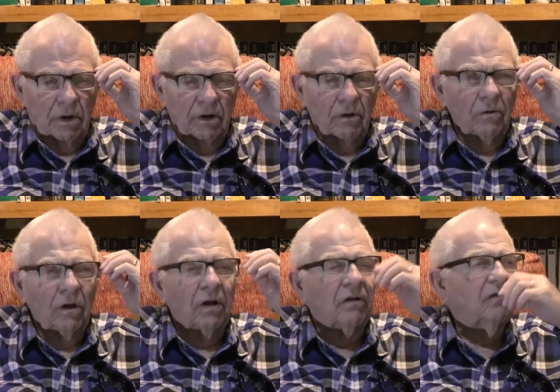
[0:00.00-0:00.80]

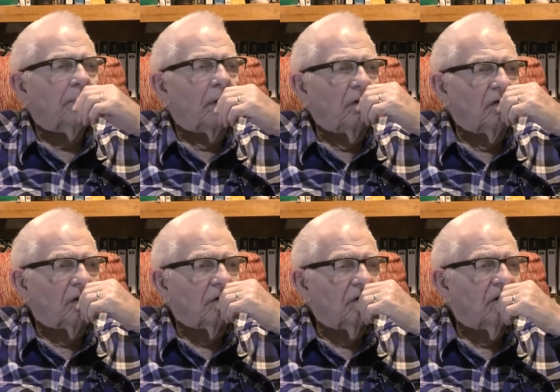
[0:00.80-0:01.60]
only
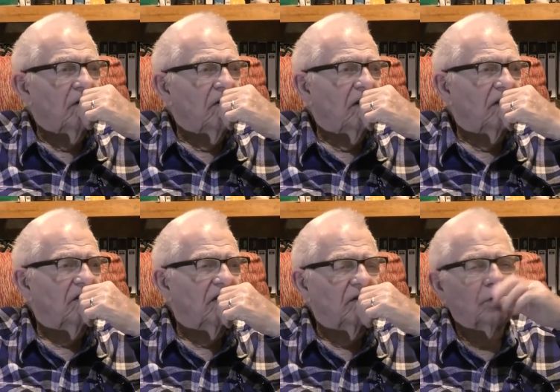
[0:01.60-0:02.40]
exposure to
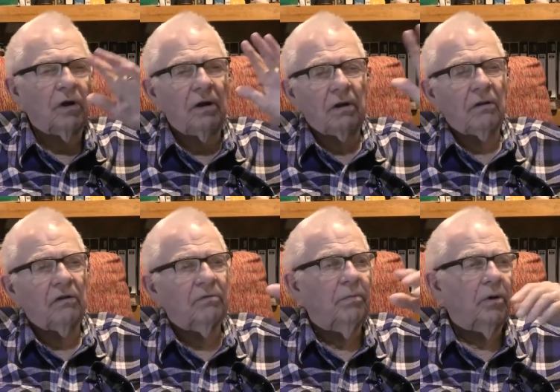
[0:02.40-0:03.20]
this is reading
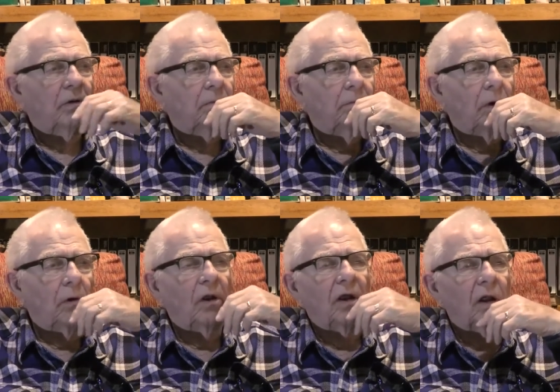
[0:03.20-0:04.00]
this book,
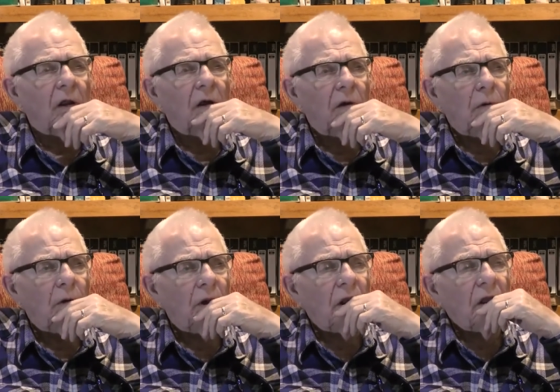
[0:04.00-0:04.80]
Bowling Alone,